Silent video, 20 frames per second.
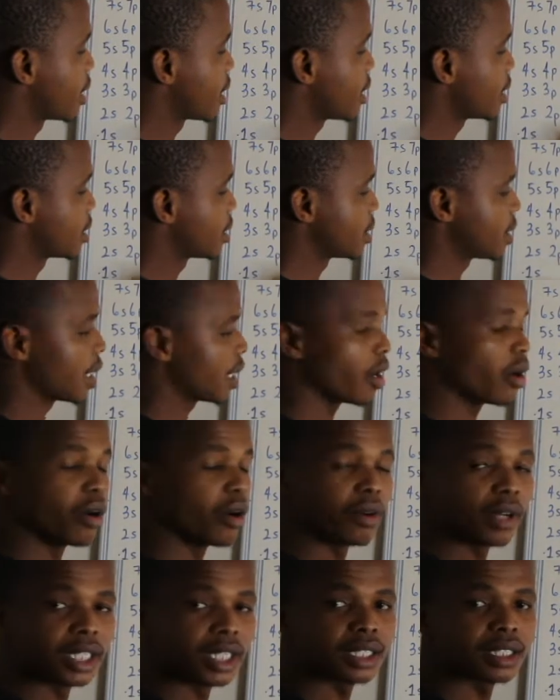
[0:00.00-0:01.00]
is the
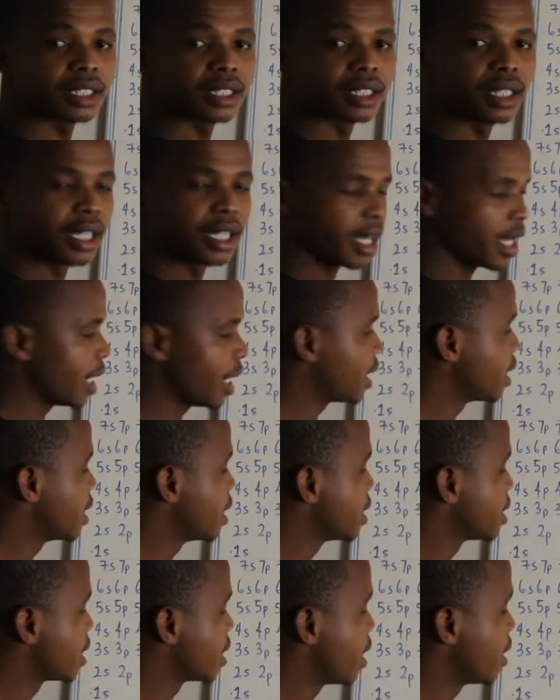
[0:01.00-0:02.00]
lowest
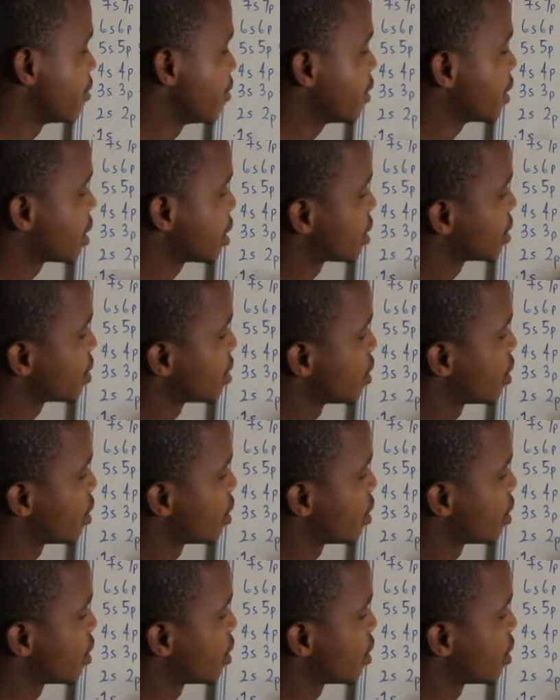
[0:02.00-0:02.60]
energy level.